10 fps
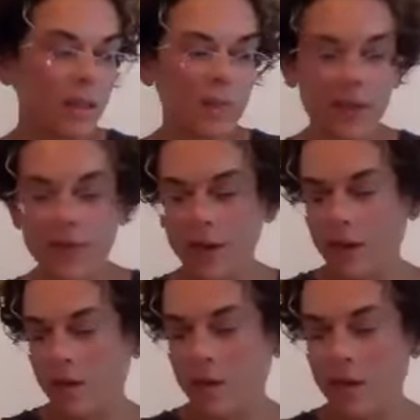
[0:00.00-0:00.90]
even if
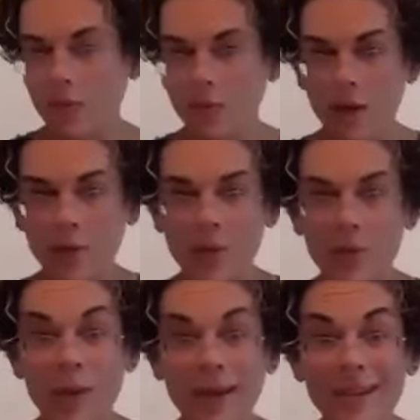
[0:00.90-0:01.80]
a, a
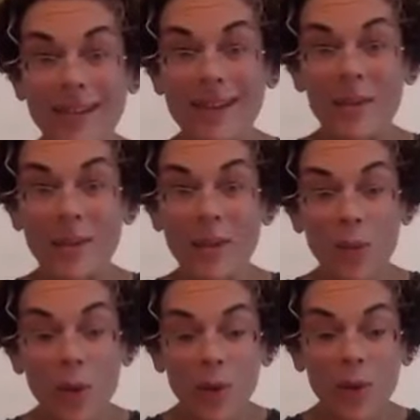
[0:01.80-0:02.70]
railroad wanted to come
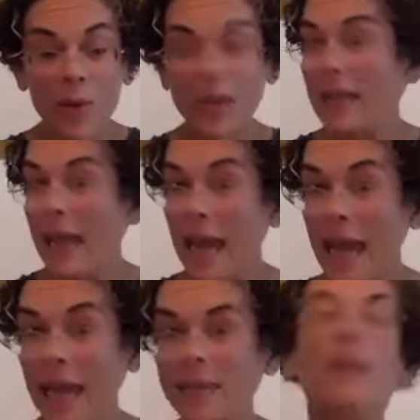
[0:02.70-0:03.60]
through, it
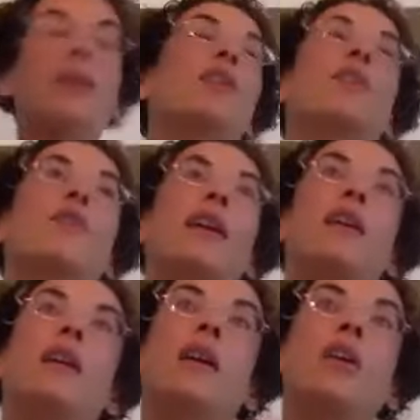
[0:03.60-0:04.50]
can't,
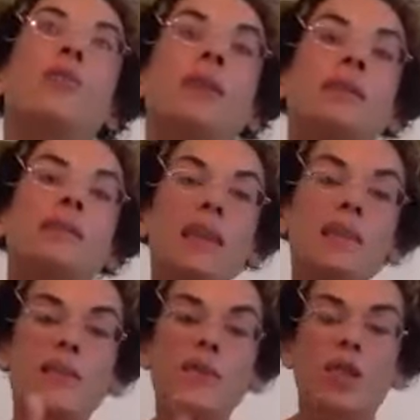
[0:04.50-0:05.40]
right? Because
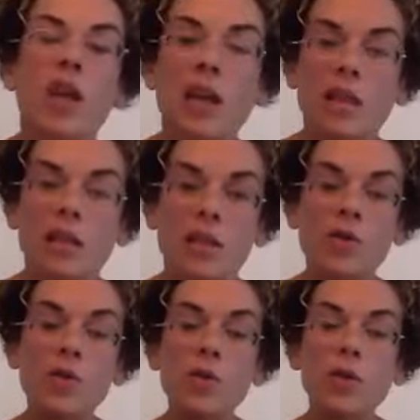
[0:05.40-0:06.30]
things have changed,
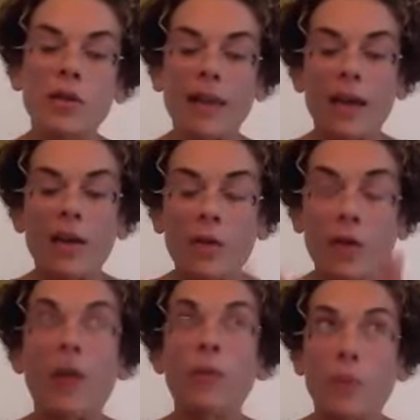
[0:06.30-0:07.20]
new
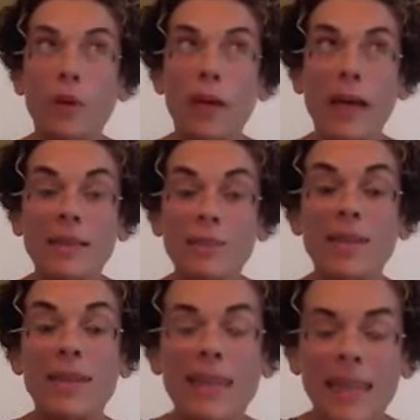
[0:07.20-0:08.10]
groundwork has
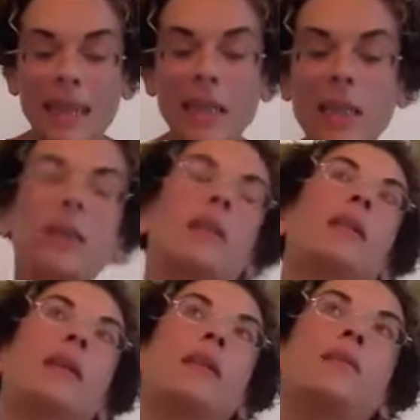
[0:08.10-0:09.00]
been laid.
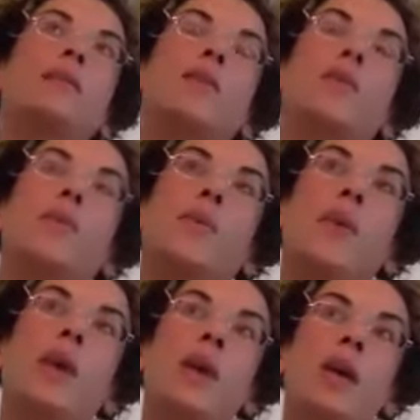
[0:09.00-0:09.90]
And so